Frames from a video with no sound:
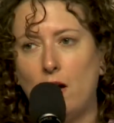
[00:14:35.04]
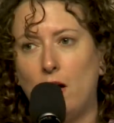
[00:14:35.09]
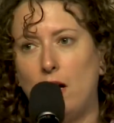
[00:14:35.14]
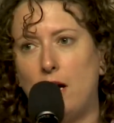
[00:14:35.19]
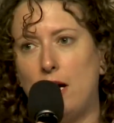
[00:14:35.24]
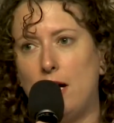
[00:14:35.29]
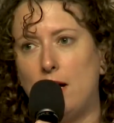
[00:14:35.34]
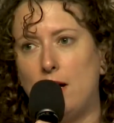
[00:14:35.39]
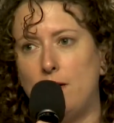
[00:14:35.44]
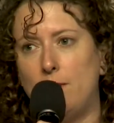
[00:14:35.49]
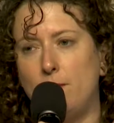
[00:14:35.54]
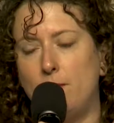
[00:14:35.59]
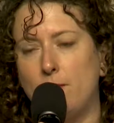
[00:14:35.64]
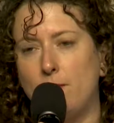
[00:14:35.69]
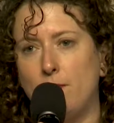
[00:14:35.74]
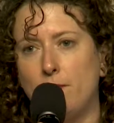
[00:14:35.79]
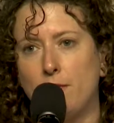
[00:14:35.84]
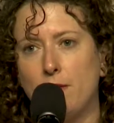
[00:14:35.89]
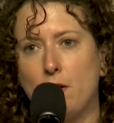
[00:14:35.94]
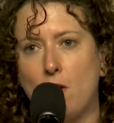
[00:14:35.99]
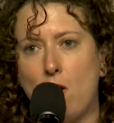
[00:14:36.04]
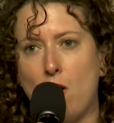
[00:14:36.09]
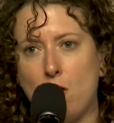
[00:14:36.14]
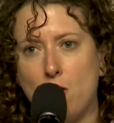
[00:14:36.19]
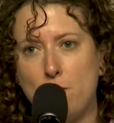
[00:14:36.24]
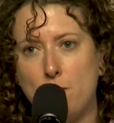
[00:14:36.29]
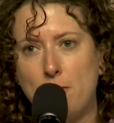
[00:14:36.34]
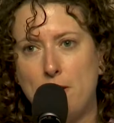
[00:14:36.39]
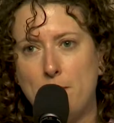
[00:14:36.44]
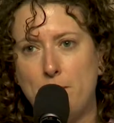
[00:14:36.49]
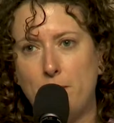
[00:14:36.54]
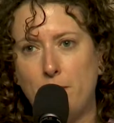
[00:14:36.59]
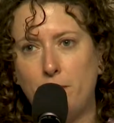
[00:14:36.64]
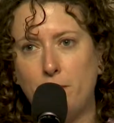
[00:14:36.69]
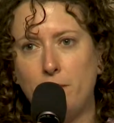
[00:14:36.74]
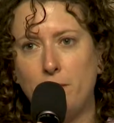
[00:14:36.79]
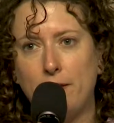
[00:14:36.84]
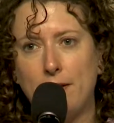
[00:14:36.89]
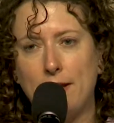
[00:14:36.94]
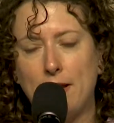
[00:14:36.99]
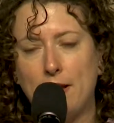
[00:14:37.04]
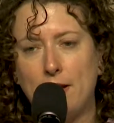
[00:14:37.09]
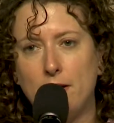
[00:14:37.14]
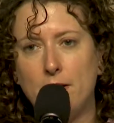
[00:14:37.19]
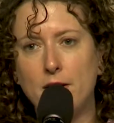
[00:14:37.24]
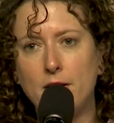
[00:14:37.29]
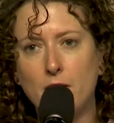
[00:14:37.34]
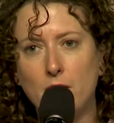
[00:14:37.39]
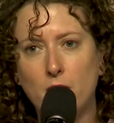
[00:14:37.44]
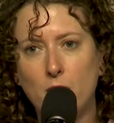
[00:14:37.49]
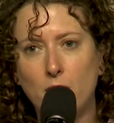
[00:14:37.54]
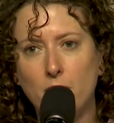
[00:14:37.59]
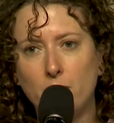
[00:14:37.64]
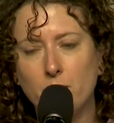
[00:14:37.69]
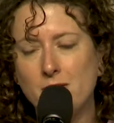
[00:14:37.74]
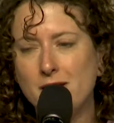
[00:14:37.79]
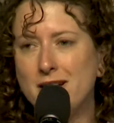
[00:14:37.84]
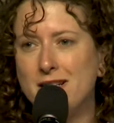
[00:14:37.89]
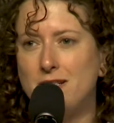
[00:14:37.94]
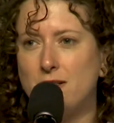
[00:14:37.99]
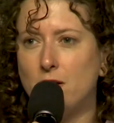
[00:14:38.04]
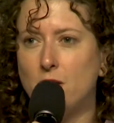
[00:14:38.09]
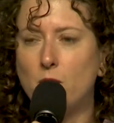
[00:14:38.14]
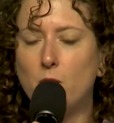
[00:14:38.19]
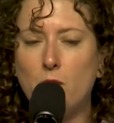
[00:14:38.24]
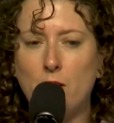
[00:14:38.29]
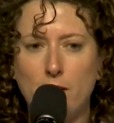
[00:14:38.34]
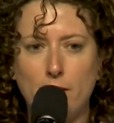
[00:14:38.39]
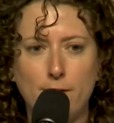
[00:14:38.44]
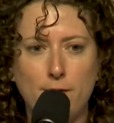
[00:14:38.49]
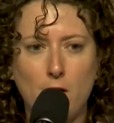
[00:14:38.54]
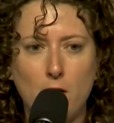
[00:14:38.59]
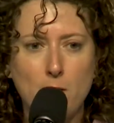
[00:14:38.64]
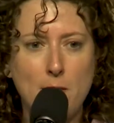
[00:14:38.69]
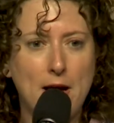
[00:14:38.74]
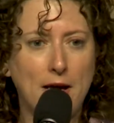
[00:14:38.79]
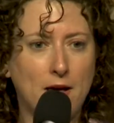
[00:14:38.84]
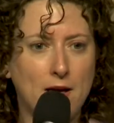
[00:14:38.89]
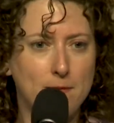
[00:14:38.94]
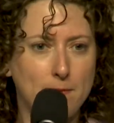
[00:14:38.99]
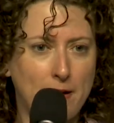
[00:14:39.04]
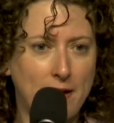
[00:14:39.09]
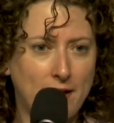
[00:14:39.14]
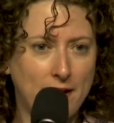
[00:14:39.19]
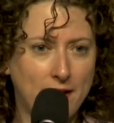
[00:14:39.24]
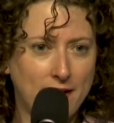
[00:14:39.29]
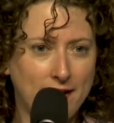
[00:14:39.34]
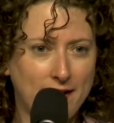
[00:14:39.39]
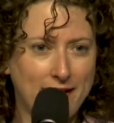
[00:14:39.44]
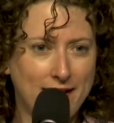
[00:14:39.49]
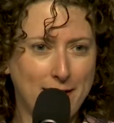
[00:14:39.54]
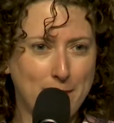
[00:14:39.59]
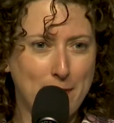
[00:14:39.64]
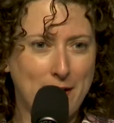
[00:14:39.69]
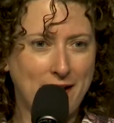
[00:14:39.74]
There are people who said, you know, I really don't want to fall back on my kids.